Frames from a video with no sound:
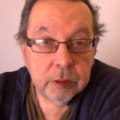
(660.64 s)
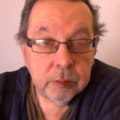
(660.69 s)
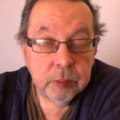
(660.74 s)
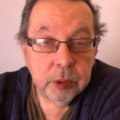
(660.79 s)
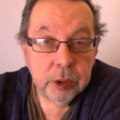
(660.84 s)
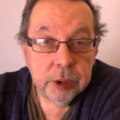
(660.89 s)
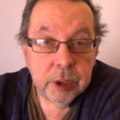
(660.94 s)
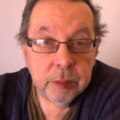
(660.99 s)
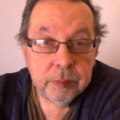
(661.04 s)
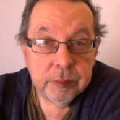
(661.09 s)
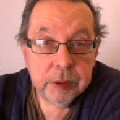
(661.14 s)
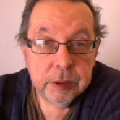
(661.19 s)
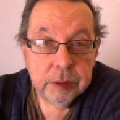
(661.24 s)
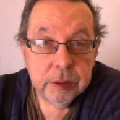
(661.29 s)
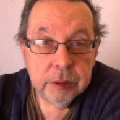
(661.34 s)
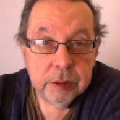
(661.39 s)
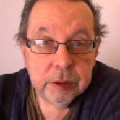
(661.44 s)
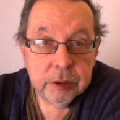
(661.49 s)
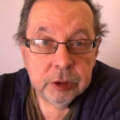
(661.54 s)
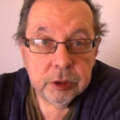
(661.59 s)
put up
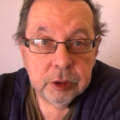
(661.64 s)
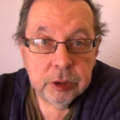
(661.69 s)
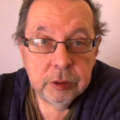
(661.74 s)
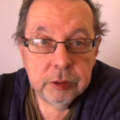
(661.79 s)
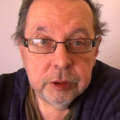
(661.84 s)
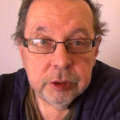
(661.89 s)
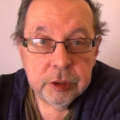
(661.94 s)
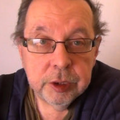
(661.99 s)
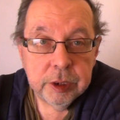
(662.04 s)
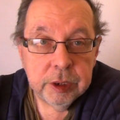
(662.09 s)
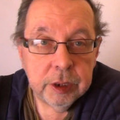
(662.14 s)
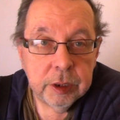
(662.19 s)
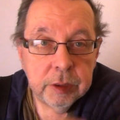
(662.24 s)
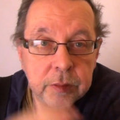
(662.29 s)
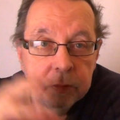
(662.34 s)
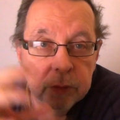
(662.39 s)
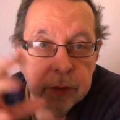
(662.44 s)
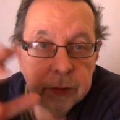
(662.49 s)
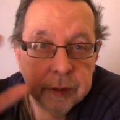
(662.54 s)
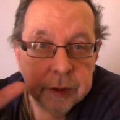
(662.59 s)
the excuse that
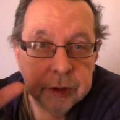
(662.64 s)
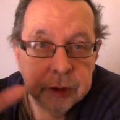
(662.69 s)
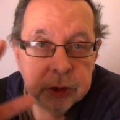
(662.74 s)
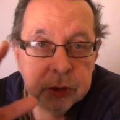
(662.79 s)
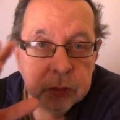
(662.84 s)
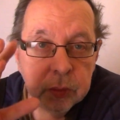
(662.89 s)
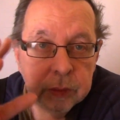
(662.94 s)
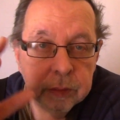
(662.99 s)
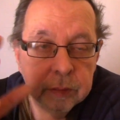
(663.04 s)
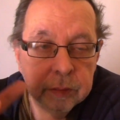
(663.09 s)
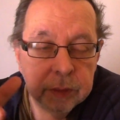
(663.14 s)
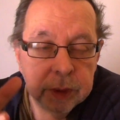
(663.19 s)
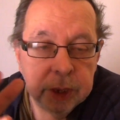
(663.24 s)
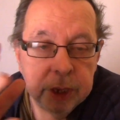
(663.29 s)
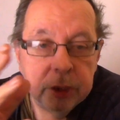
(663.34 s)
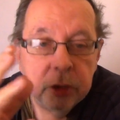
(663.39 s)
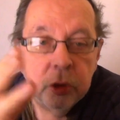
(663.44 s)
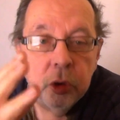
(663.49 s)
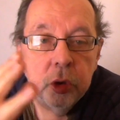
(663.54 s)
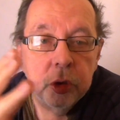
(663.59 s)
well, this is
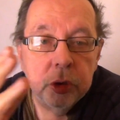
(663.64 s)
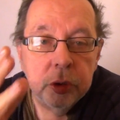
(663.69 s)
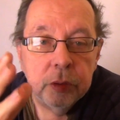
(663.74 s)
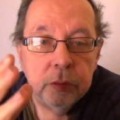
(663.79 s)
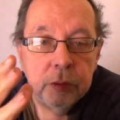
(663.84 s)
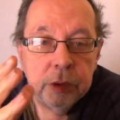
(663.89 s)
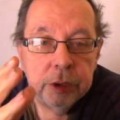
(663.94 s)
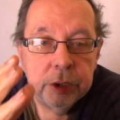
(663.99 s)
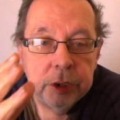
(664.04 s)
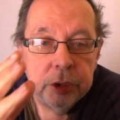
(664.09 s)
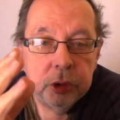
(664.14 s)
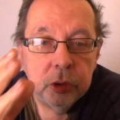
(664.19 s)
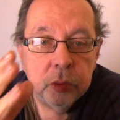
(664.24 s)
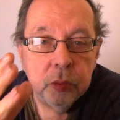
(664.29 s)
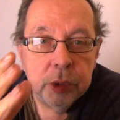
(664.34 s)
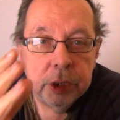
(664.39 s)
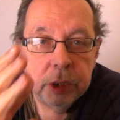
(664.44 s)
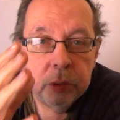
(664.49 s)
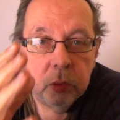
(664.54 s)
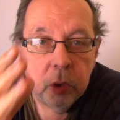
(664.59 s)
he couldn't really do
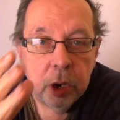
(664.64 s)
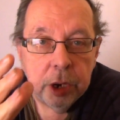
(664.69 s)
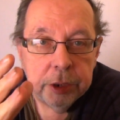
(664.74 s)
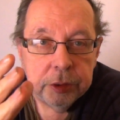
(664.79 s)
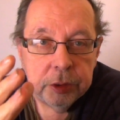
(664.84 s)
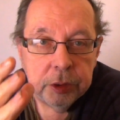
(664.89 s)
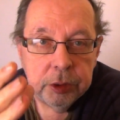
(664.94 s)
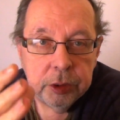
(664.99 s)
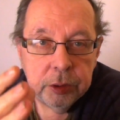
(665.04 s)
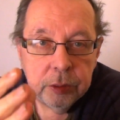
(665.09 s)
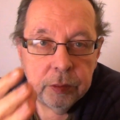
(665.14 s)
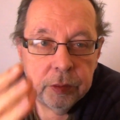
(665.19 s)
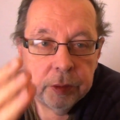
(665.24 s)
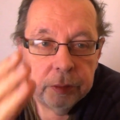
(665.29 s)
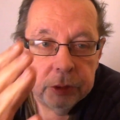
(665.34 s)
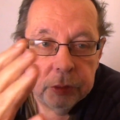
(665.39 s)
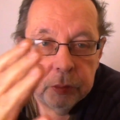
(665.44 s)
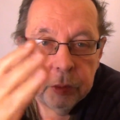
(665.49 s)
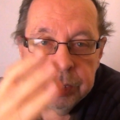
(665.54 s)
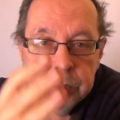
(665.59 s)
what he wanted to do. There
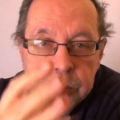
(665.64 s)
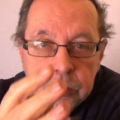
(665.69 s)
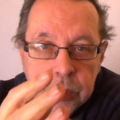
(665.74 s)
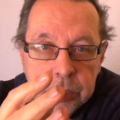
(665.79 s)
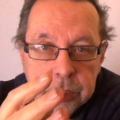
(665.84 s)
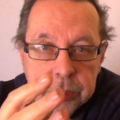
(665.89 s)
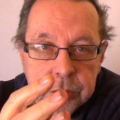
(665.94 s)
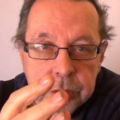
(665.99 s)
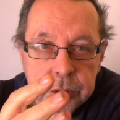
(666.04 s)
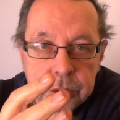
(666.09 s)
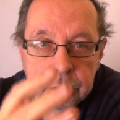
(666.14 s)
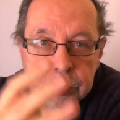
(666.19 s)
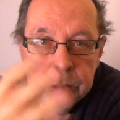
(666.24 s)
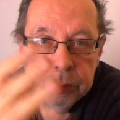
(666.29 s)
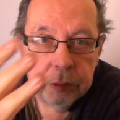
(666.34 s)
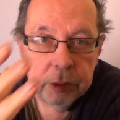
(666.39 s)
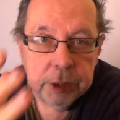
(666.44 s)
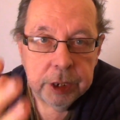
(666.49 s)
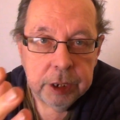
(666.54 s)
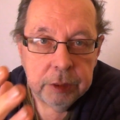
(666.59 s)
was what he wanted to do
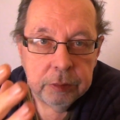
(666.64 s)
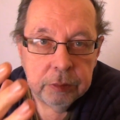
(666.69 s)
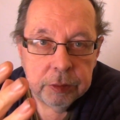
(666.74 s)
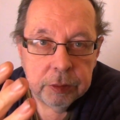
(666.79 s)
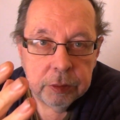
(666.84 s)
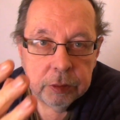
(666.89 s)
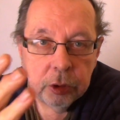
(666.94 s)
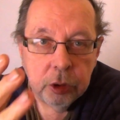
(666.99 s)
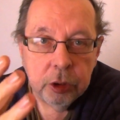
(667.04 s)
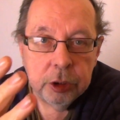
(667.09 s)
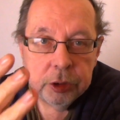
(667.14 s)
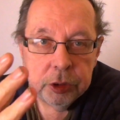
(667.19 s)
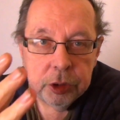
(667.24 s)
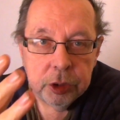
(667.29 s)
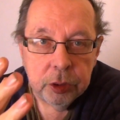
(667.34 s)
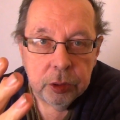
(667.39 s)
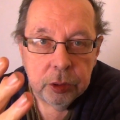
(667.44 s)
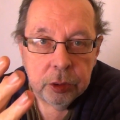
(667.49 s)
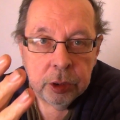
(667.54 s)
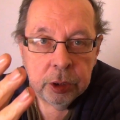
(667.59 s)
and what he could
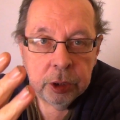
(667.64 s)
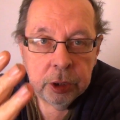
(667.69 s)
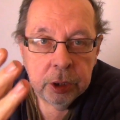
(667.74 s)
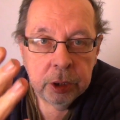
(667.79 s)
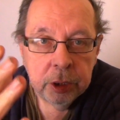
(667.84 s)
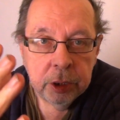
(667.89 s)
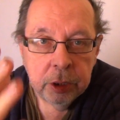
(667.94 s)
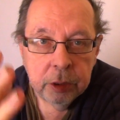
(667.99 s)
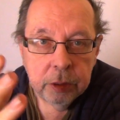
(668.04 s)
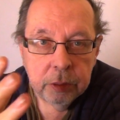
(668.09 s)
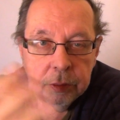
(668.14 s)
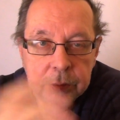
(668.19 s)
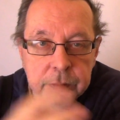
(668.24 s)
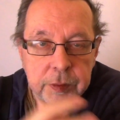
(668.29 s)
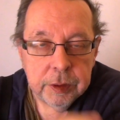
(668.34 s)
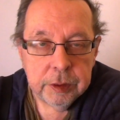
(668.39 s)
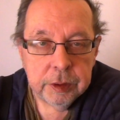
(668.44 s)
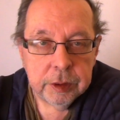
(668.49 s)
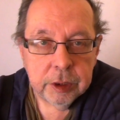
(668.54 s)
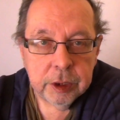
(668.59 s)
do
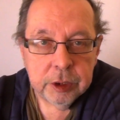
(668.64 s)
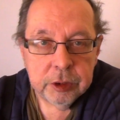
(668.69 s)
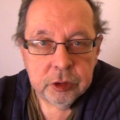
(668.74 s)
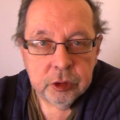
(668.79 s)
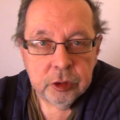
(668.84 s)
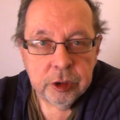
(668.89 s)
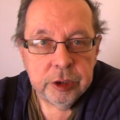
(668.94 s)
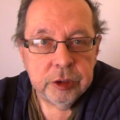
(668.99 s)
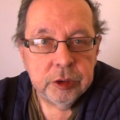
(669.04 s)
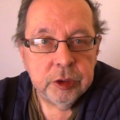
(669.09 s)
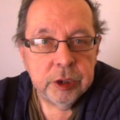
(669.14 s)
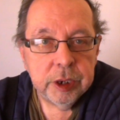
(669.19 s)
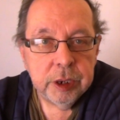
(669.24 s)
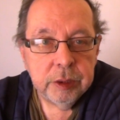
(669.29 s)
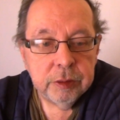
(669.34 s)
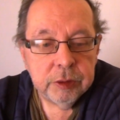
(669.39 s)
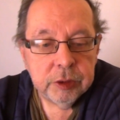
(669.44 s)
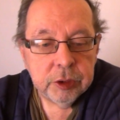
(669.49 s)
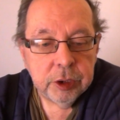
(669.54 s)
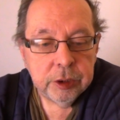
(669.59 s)
within the constraints that he
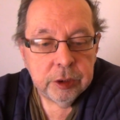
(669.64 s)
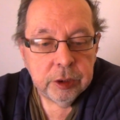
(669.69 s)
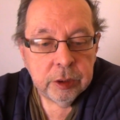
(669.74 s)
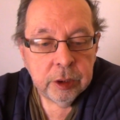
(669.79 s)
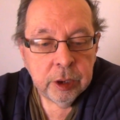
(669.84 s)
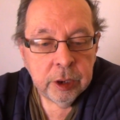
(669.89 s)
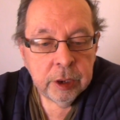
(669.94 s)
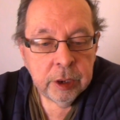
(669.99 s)
was under,